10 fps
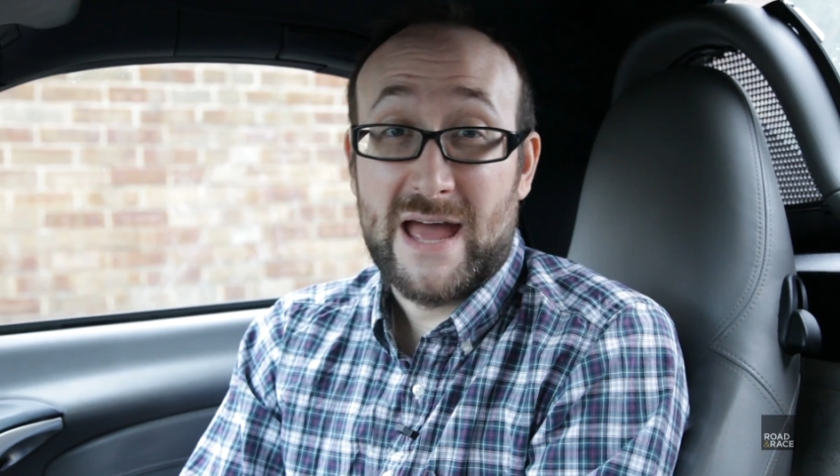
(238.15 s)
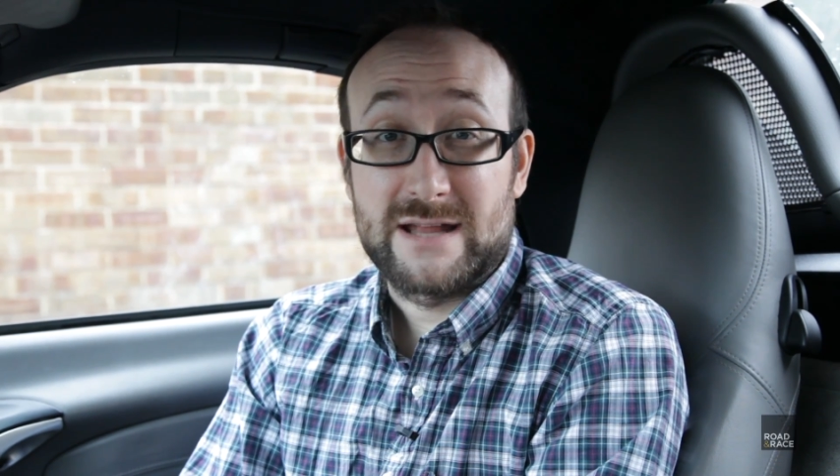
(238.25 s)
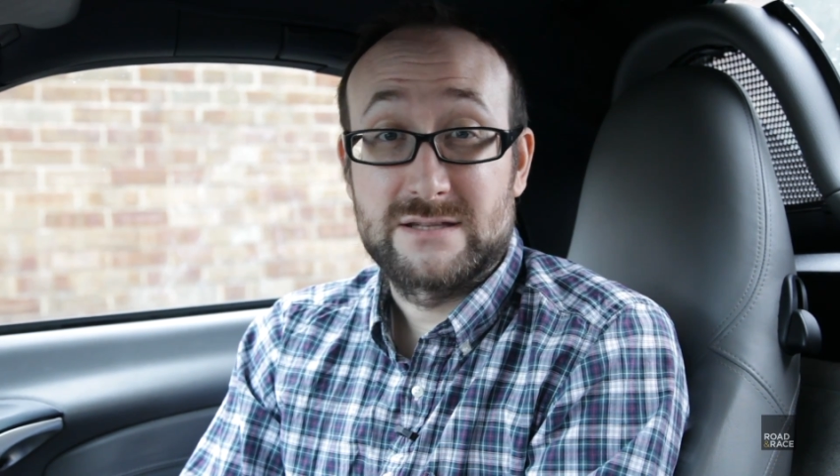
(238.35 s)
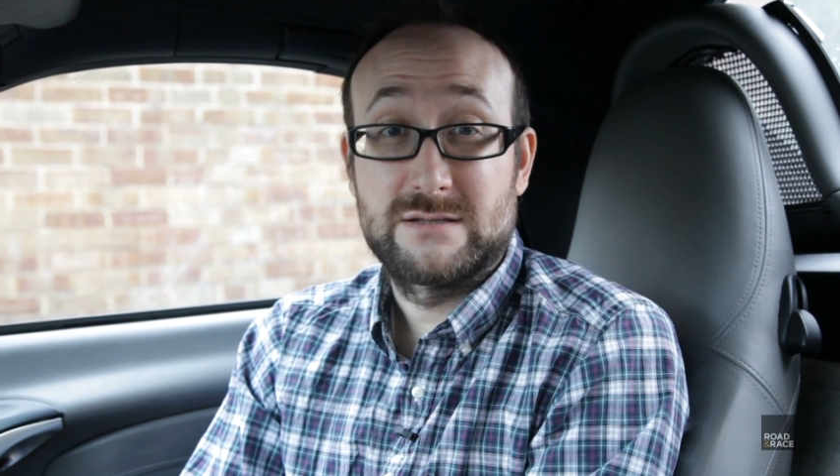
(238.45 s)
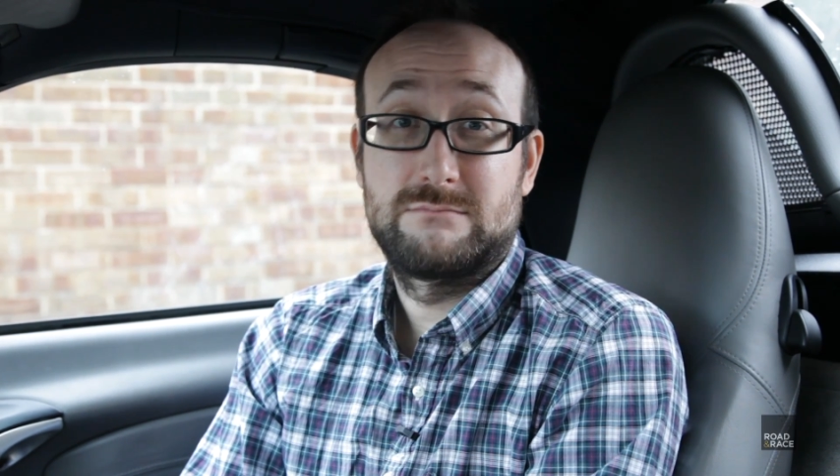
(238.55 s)

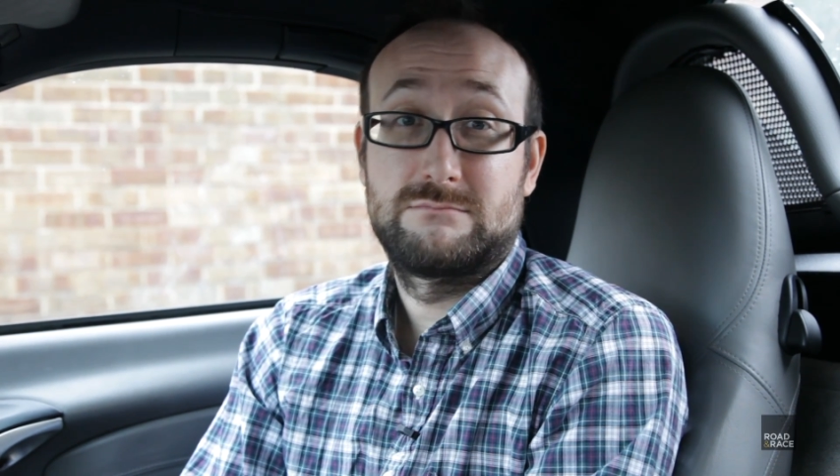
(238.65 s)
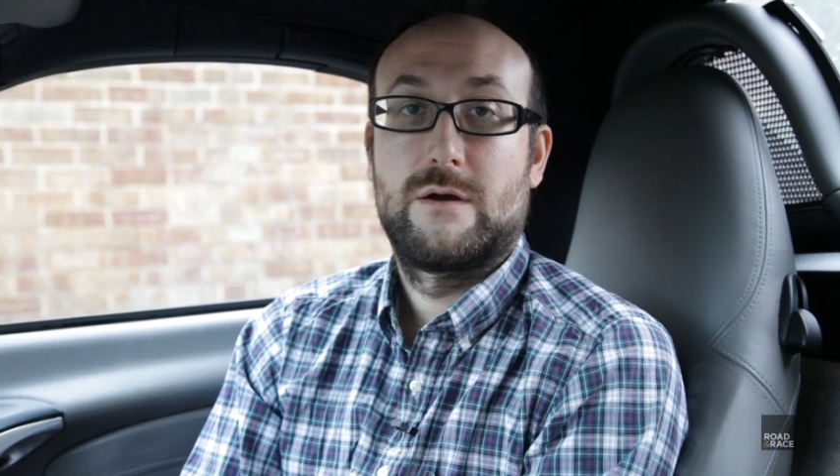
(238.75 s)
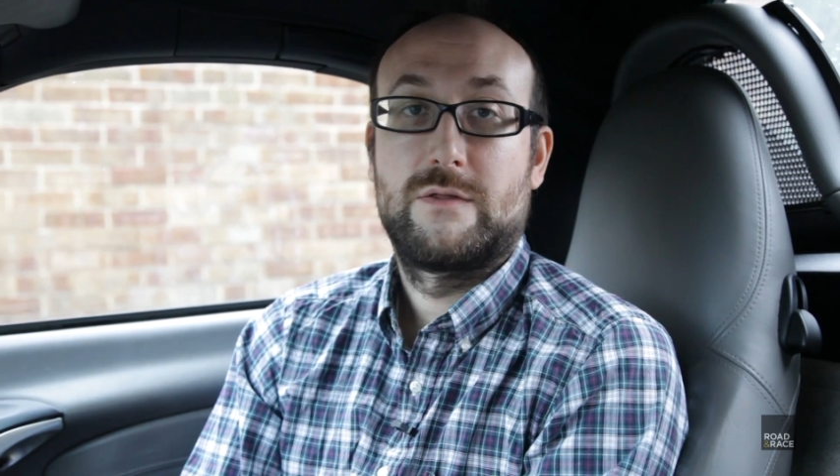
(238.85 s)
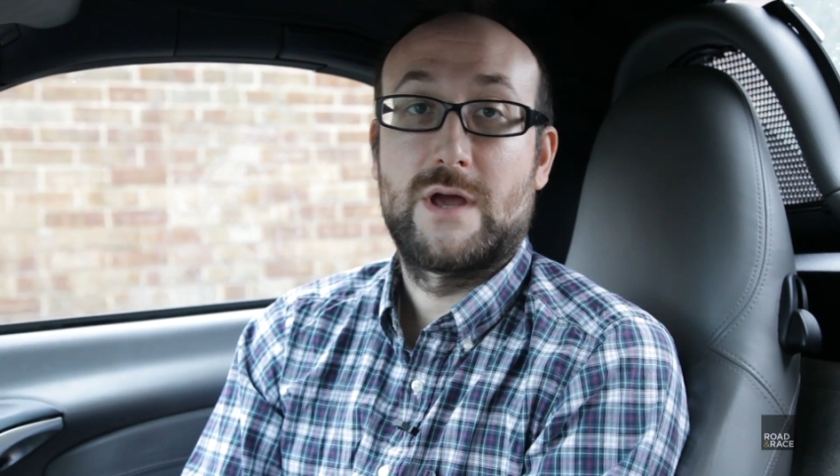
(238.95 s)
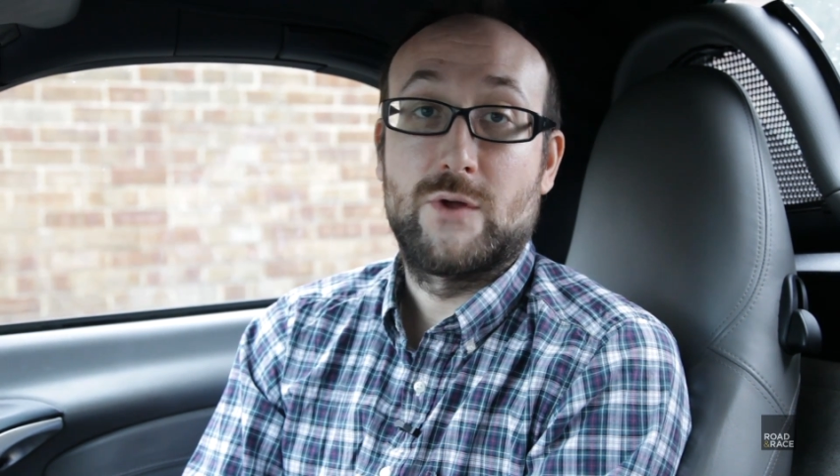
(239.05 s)
that.
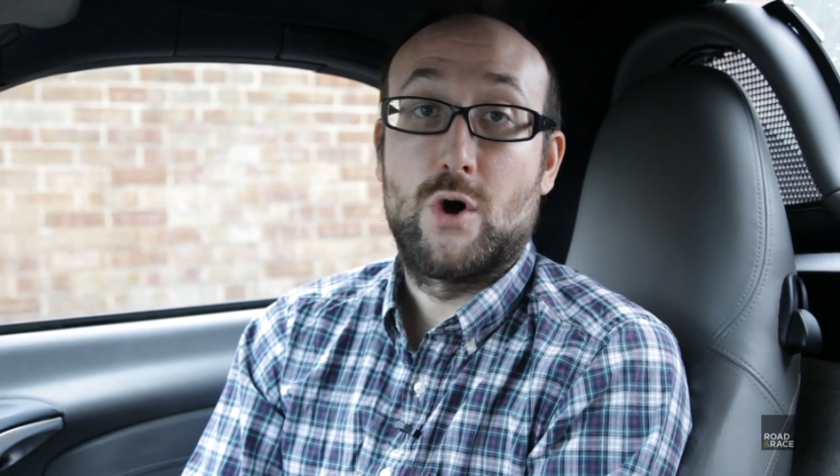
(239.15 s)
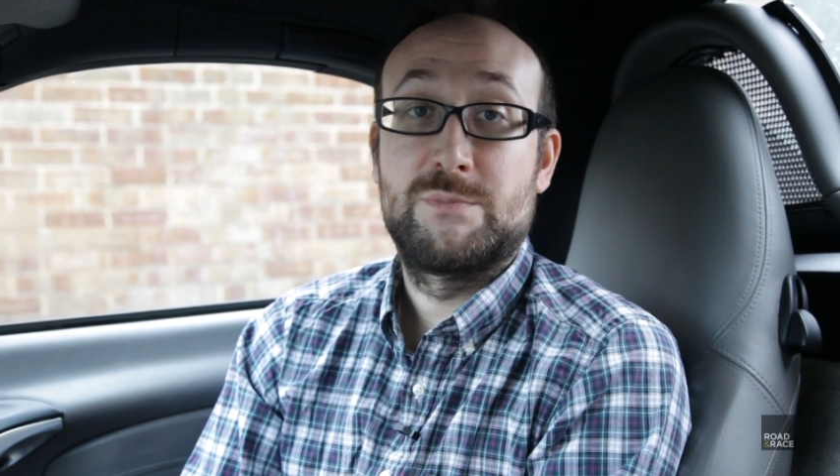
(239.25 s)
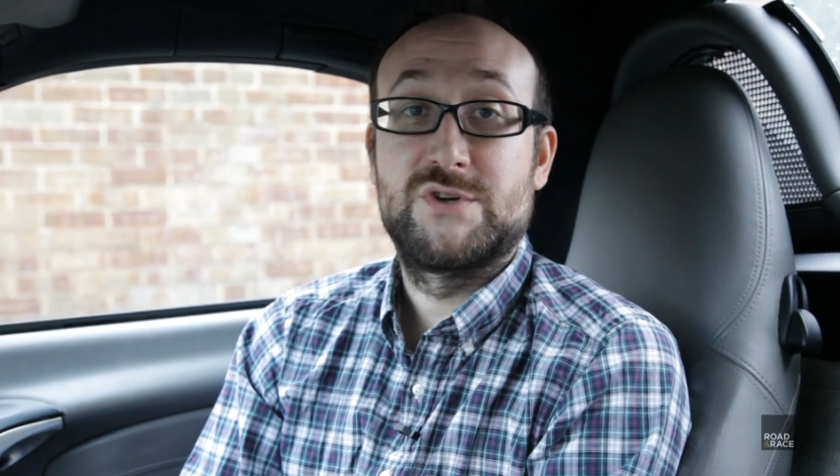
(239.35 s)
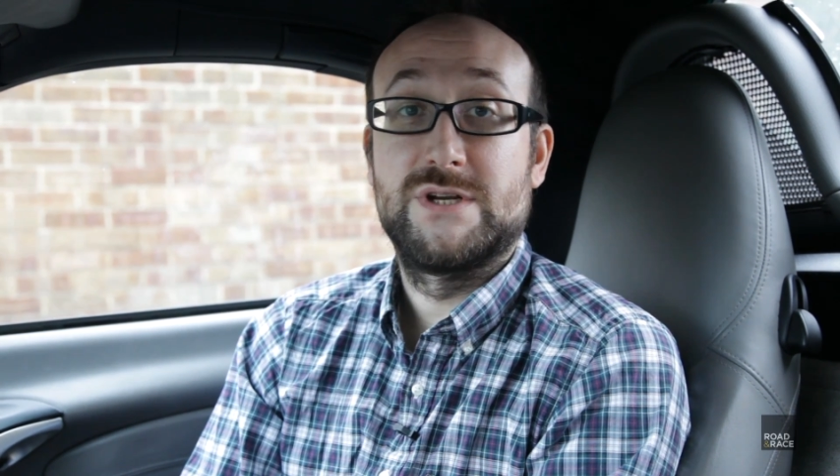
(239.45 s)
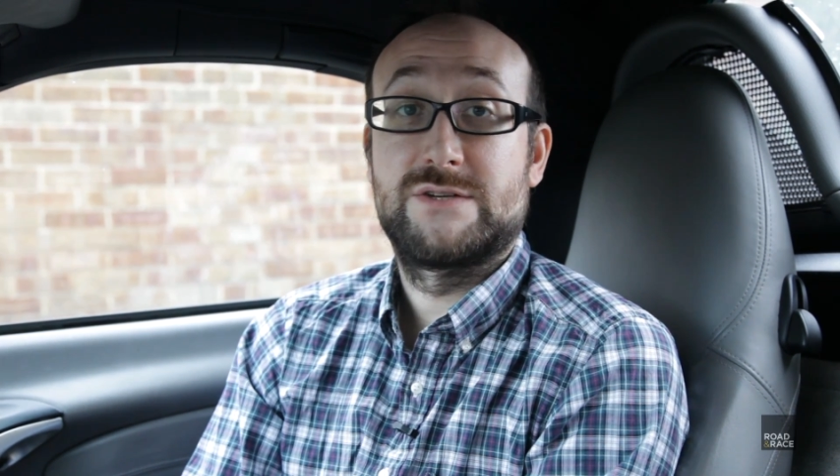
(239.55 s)
The other
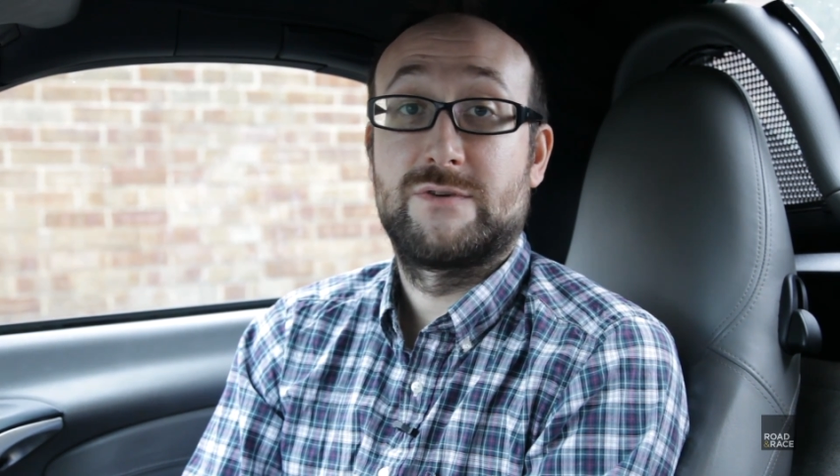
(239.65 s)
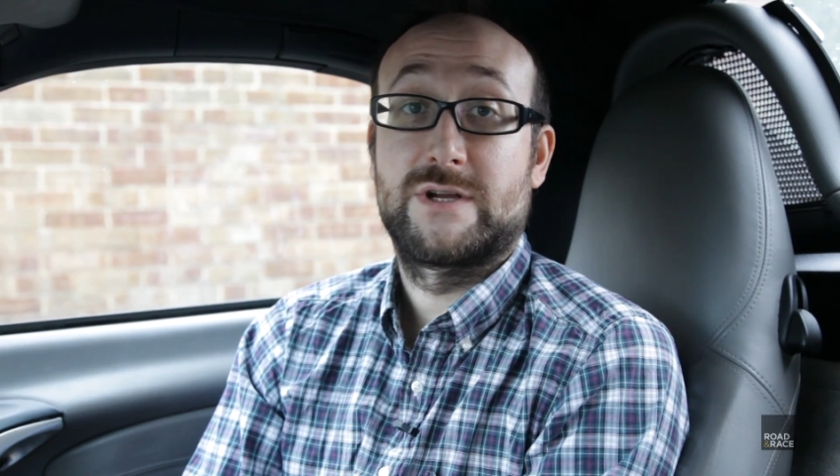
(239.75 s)
option is for a